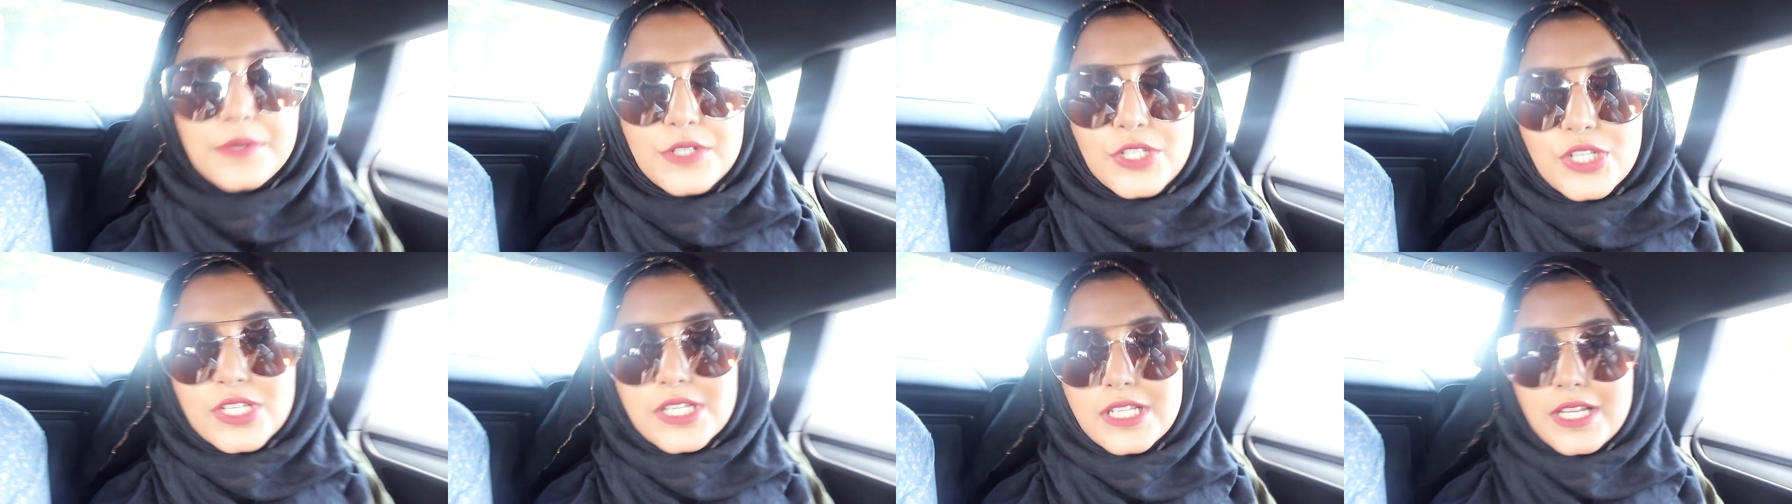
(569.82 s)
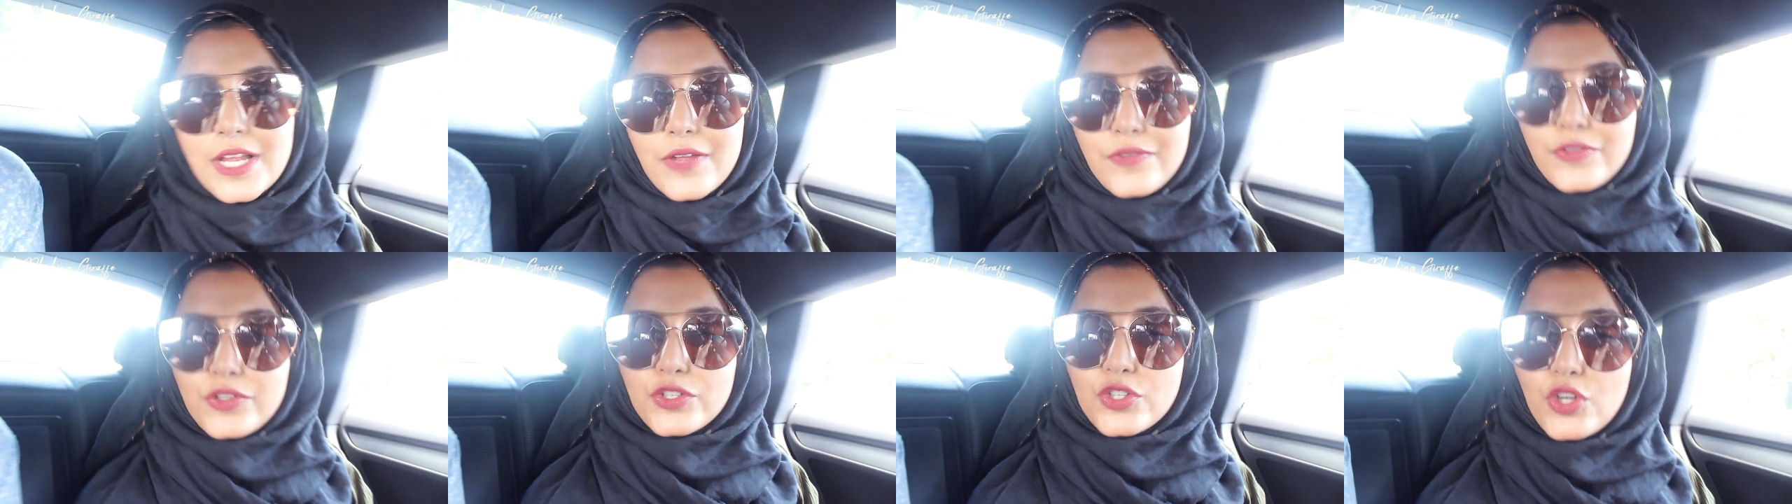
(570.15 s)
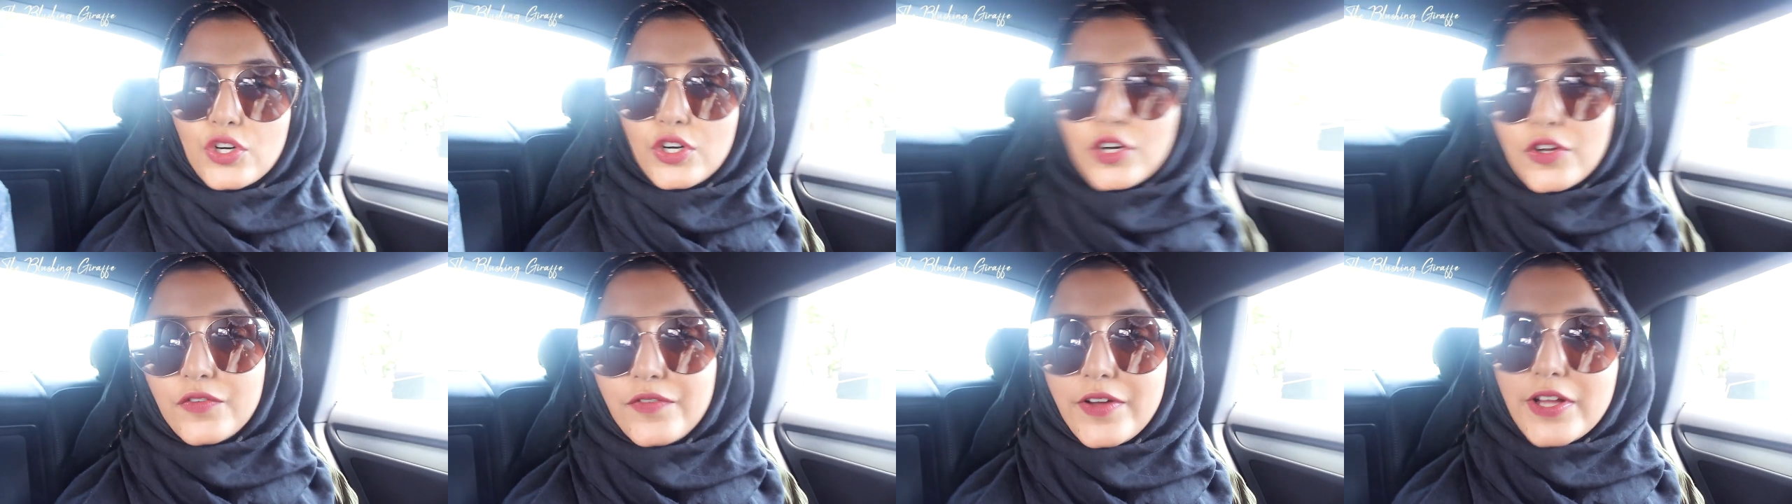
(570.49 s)
we just left the
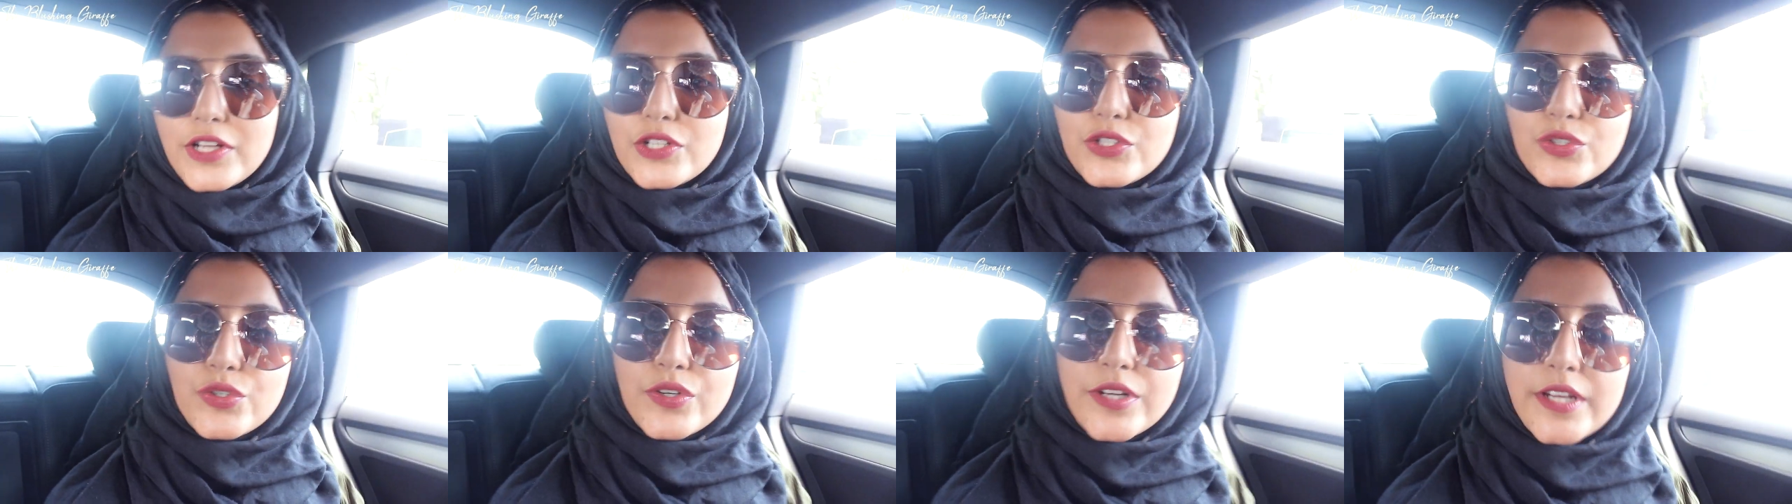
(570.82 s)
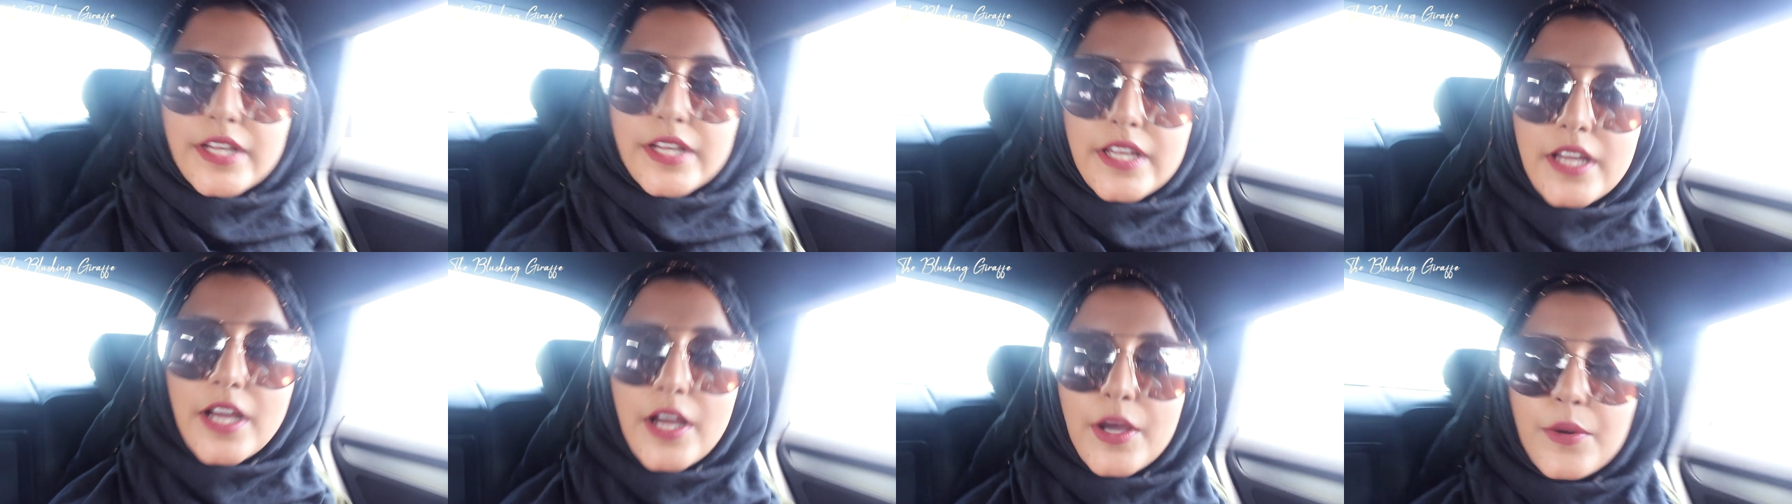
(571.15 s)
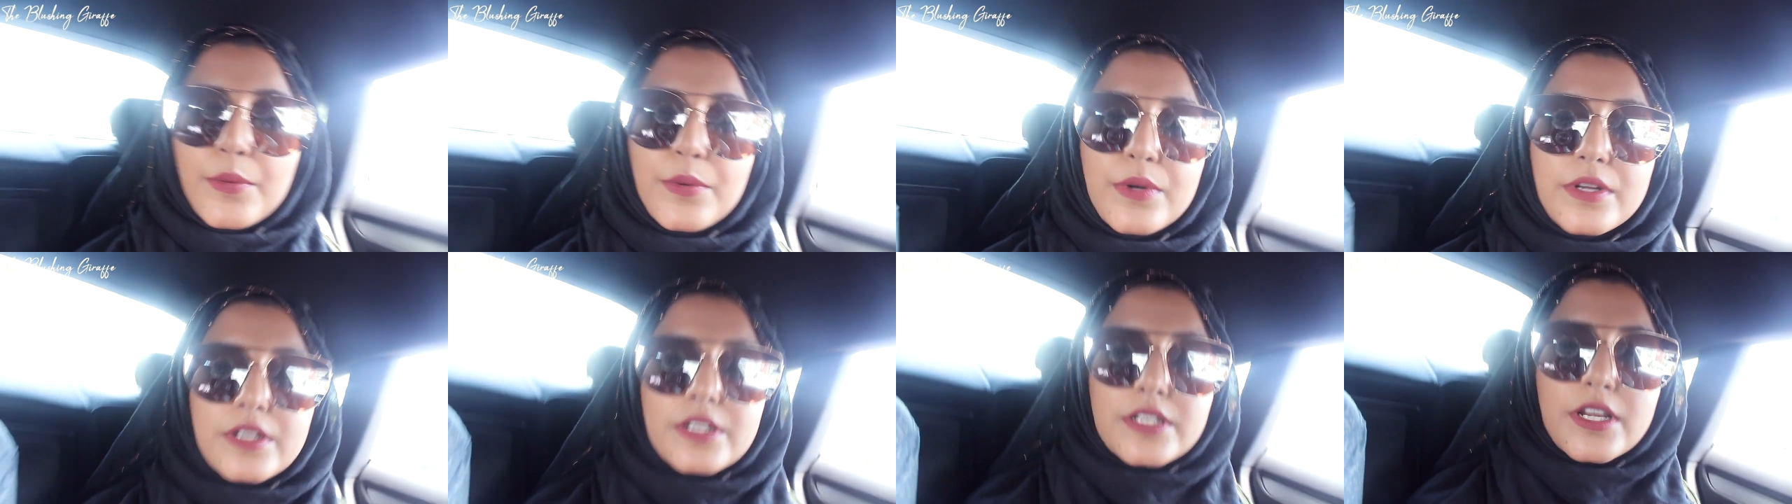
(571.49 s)
chocolate factory. I
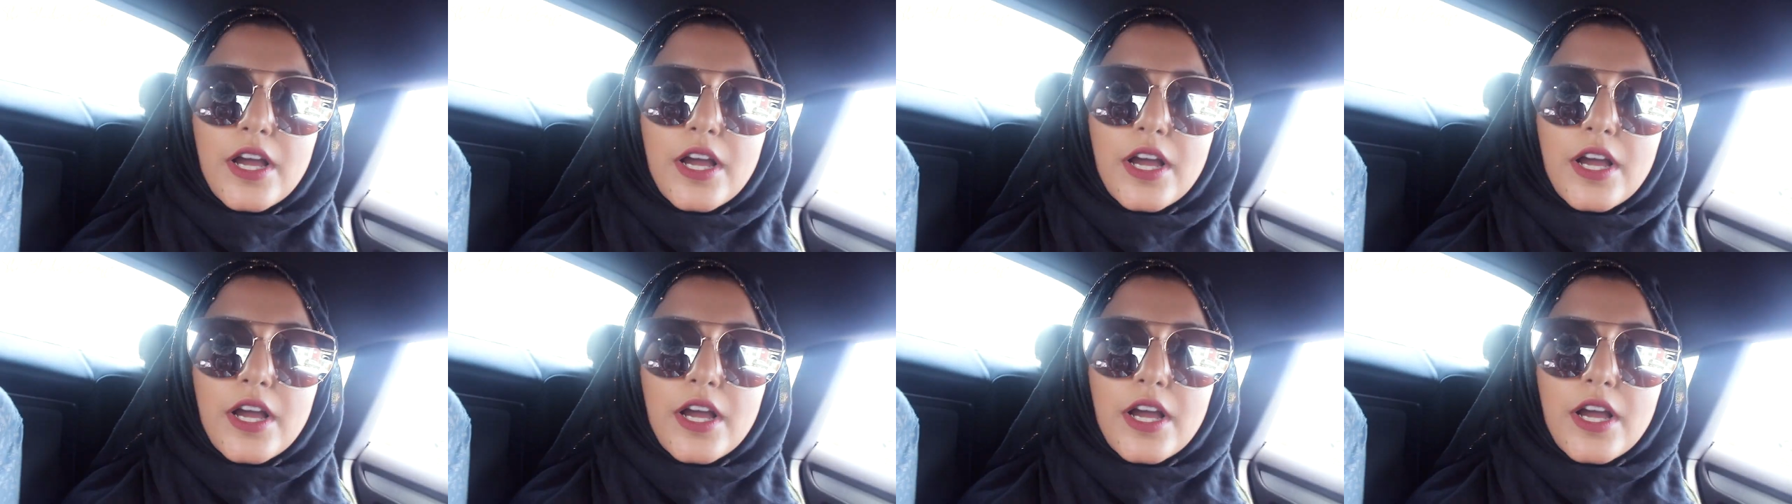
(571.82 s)
would